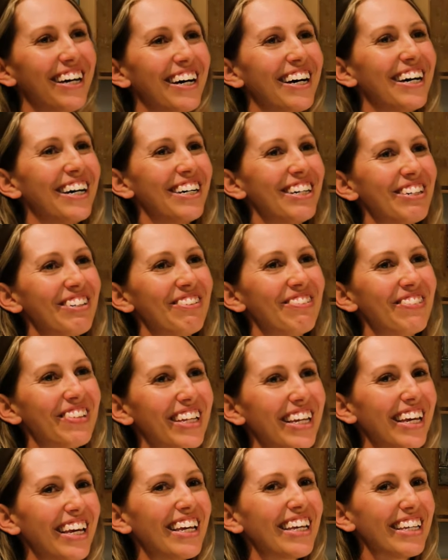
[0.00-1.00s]
Um,
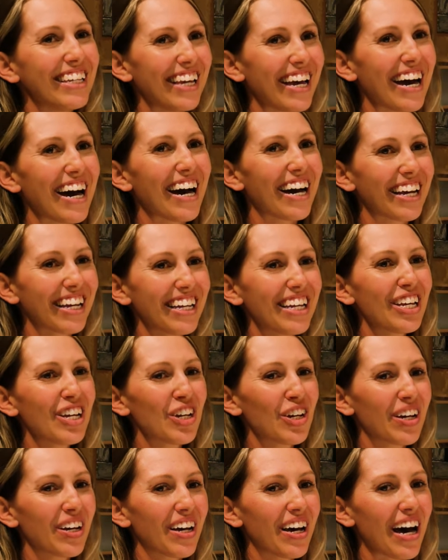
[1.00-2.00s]
yeah.
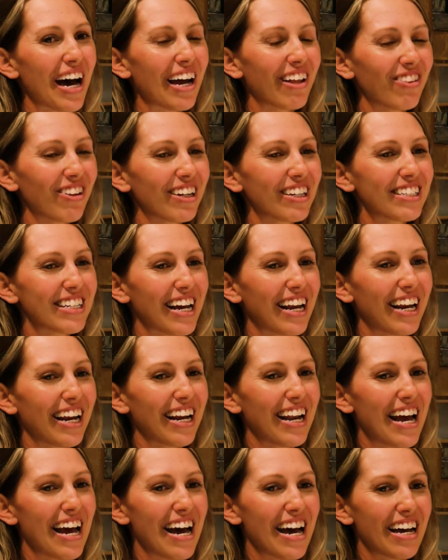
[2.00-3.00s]
I looked at it
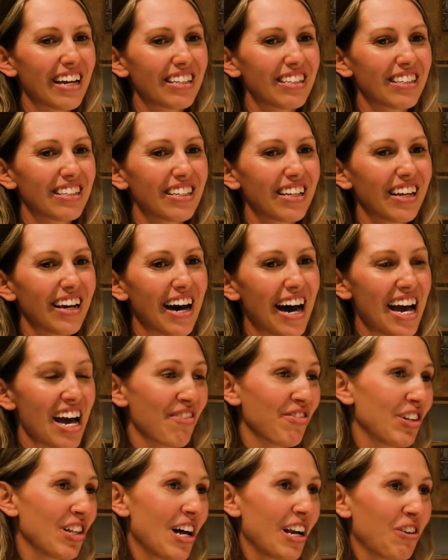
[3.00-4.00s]
as I have
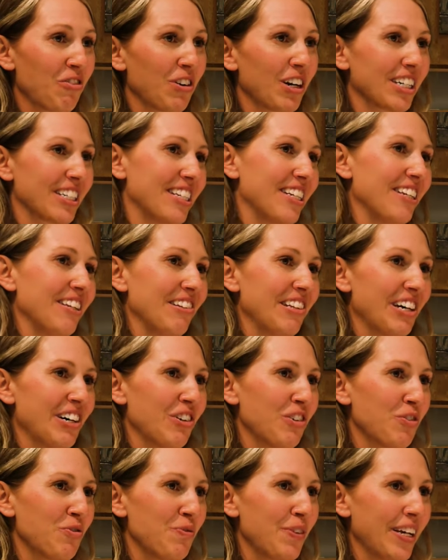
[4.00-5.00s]
a lot of work to do,
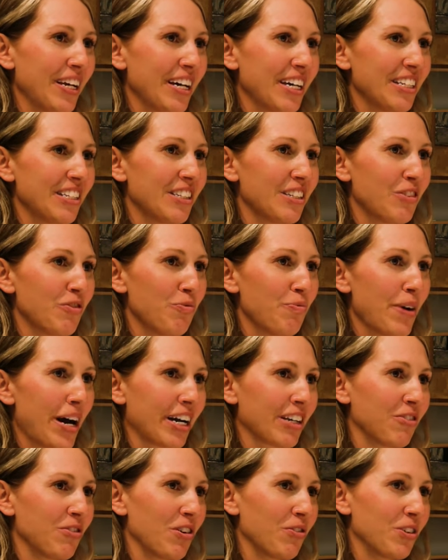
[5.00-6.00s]
though, because back
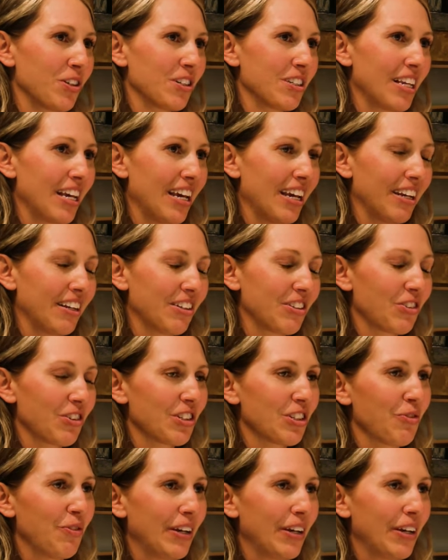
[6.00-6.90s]
to what we were saying towards the